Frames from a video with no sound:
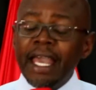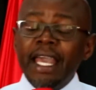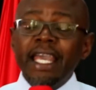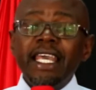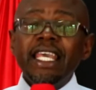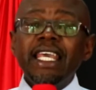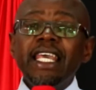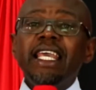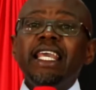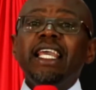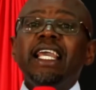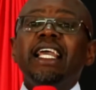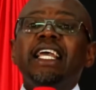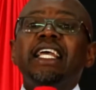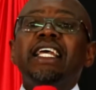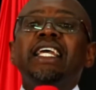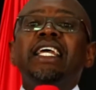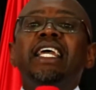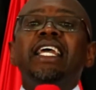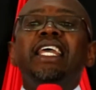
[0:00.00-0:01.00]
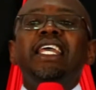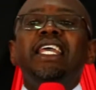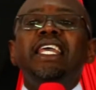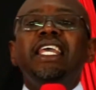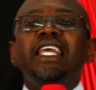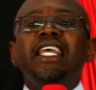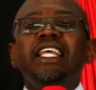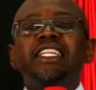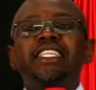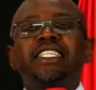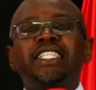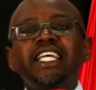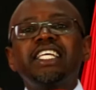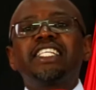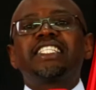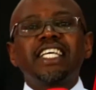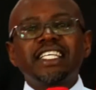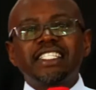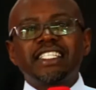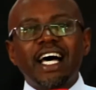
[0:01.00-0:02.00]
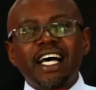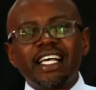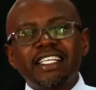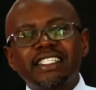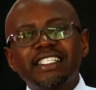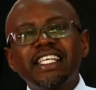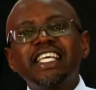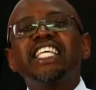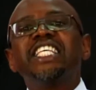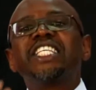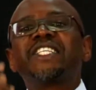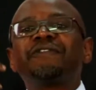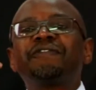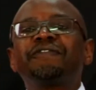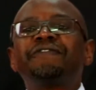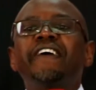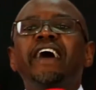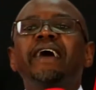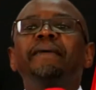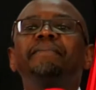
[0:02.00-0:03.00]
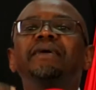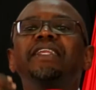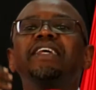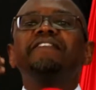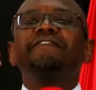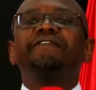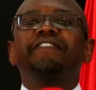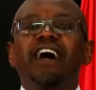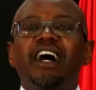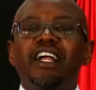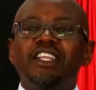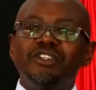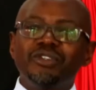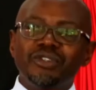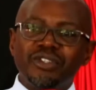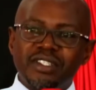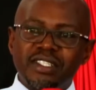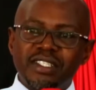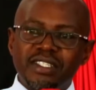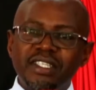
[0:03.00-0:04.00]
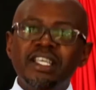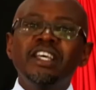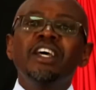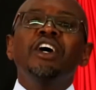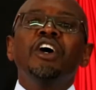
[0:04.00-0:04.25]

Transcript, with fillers: he, he teaches us his family values.